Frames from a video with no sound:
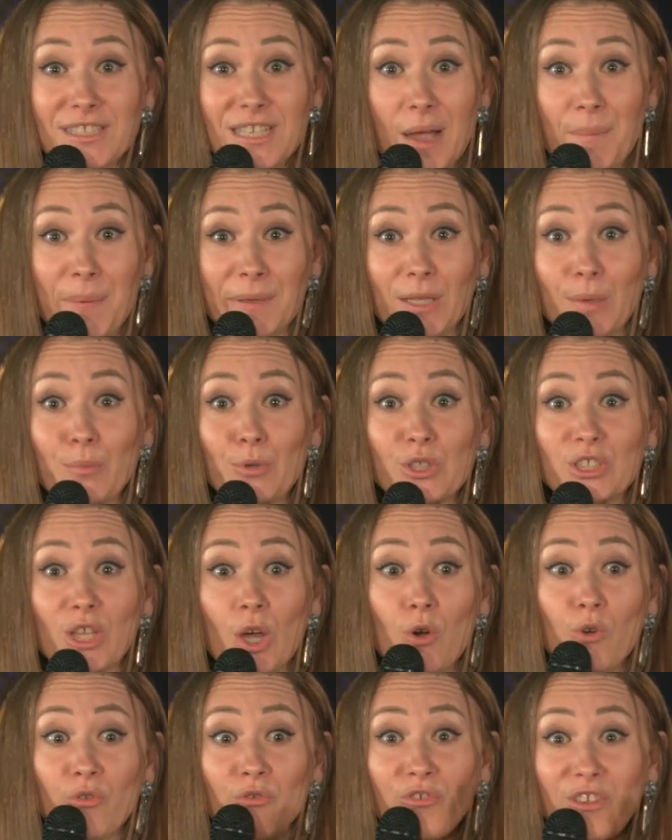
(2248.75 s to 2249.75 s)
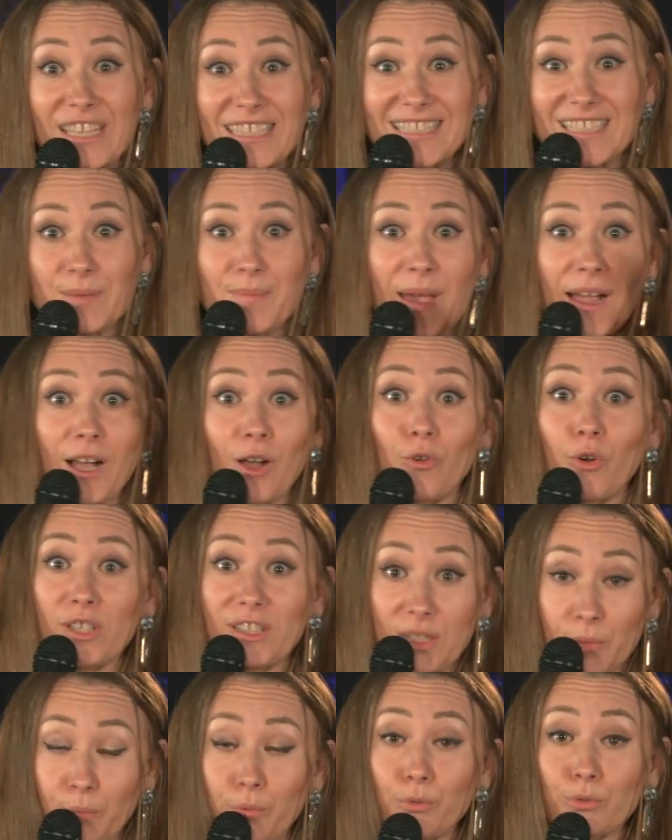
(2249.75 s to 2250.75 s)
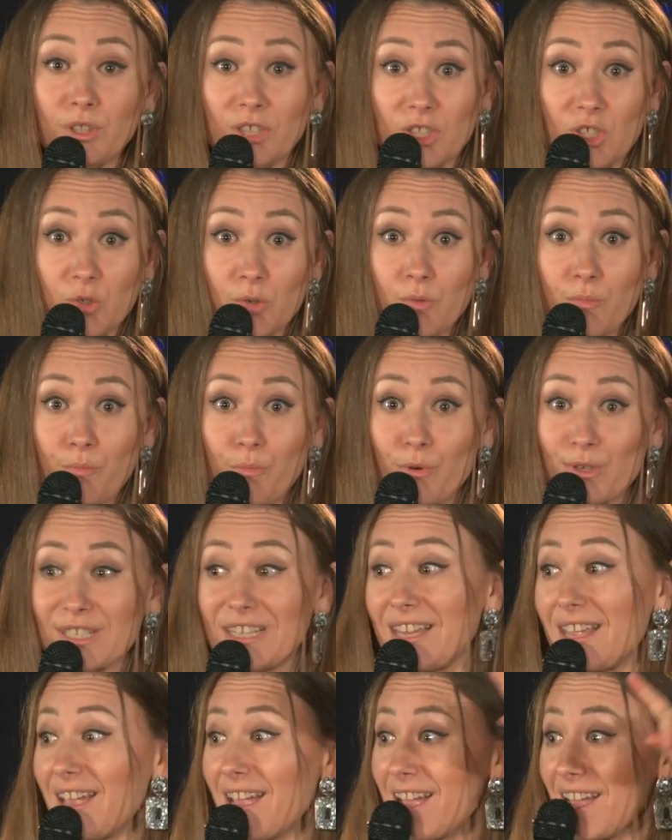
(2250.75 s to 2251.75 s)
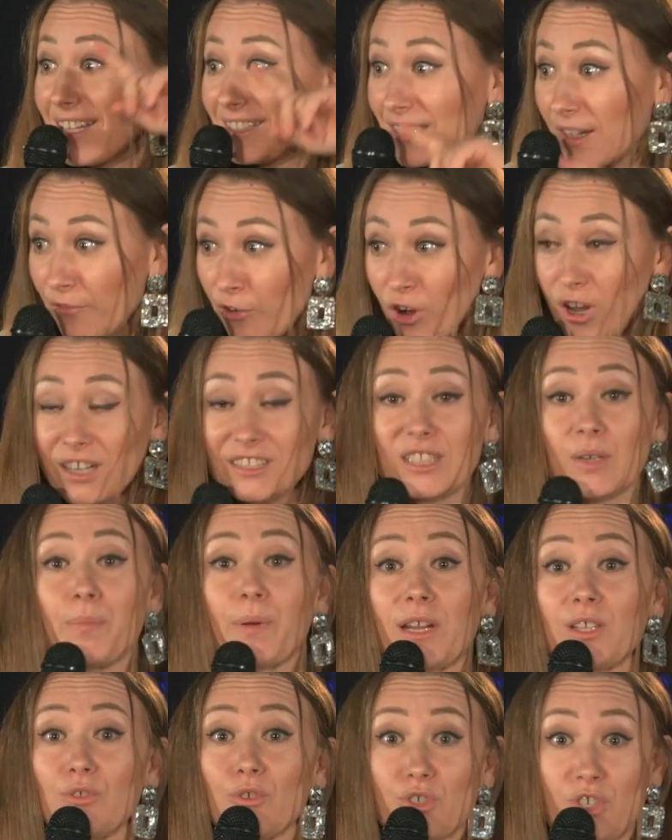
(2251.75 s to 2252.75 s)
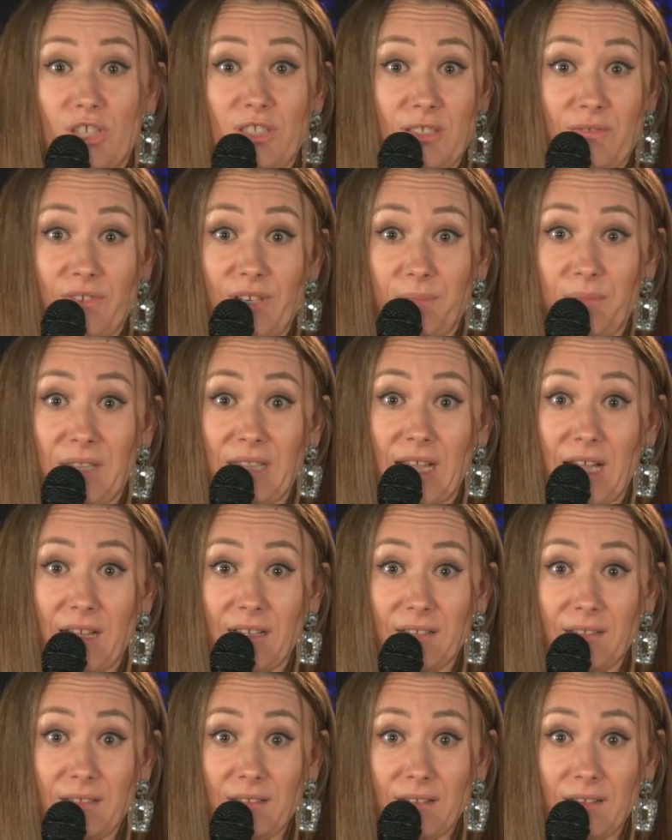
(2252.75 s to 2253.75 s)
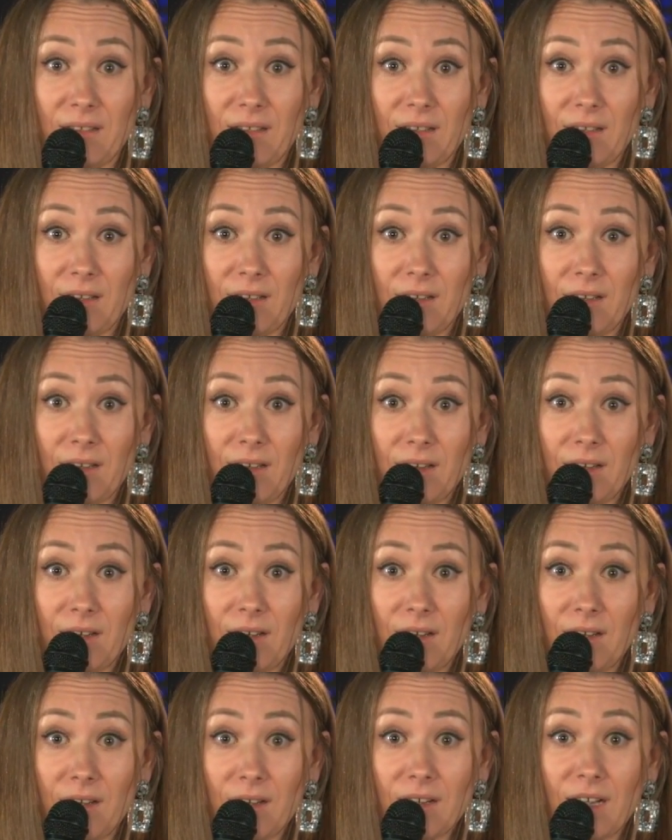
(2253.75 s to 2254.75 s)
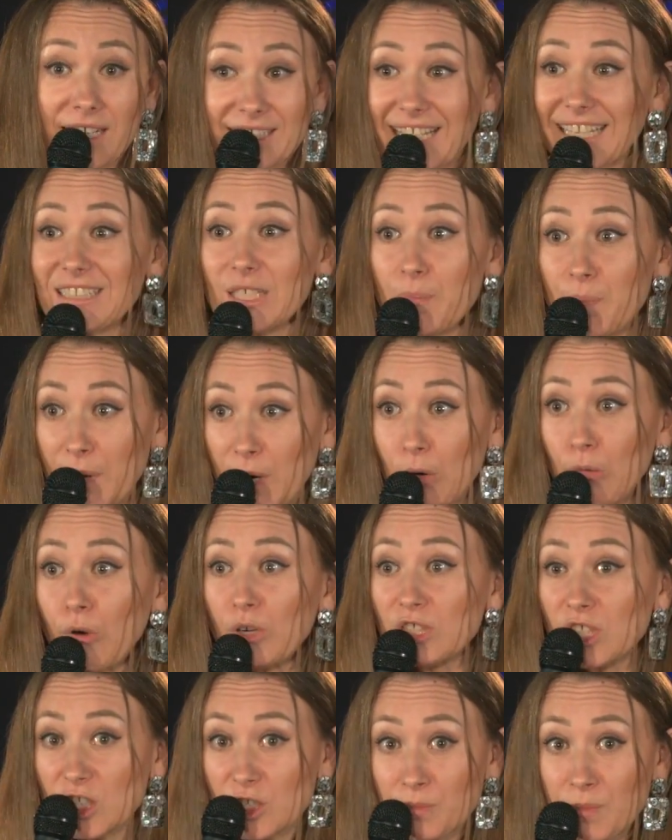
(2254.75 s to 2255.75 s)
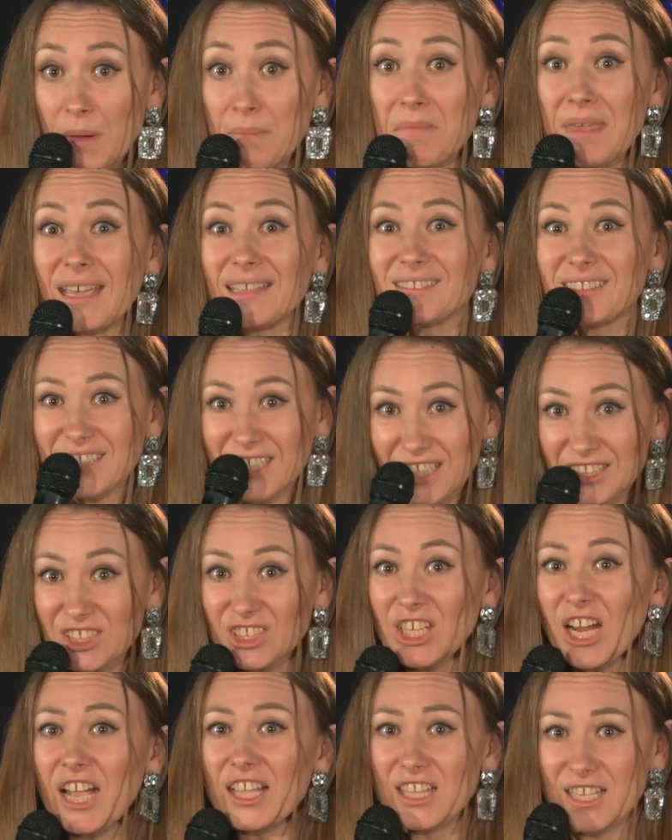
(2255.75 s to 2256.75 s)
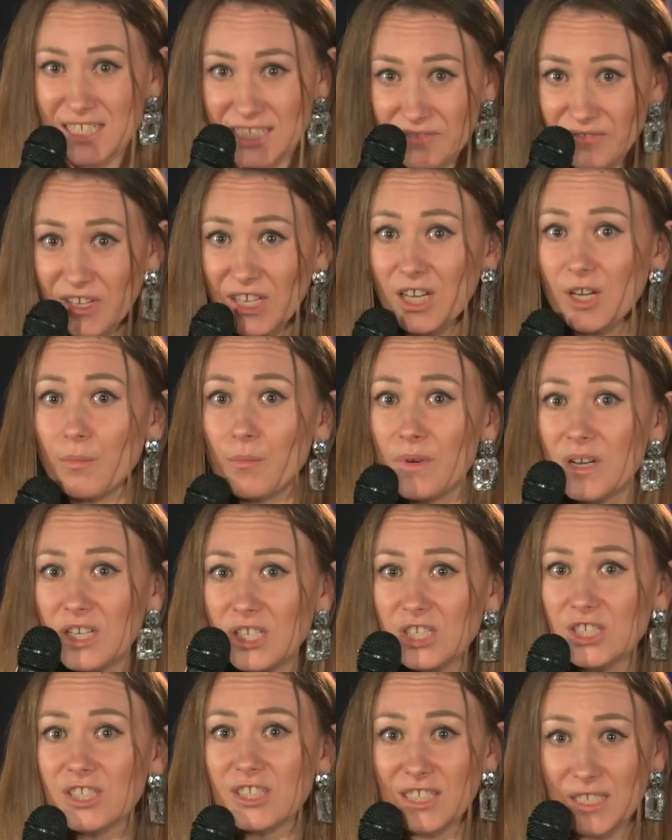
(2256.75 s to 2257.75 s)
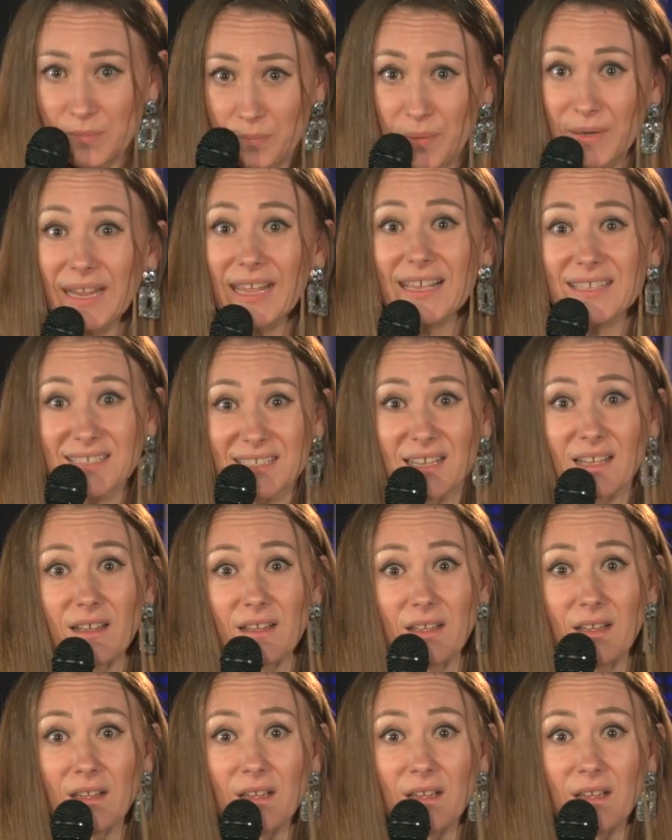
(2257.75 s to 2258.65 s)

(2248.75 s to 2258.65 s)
and be joyful. See who you will be after you will pass all your troubles.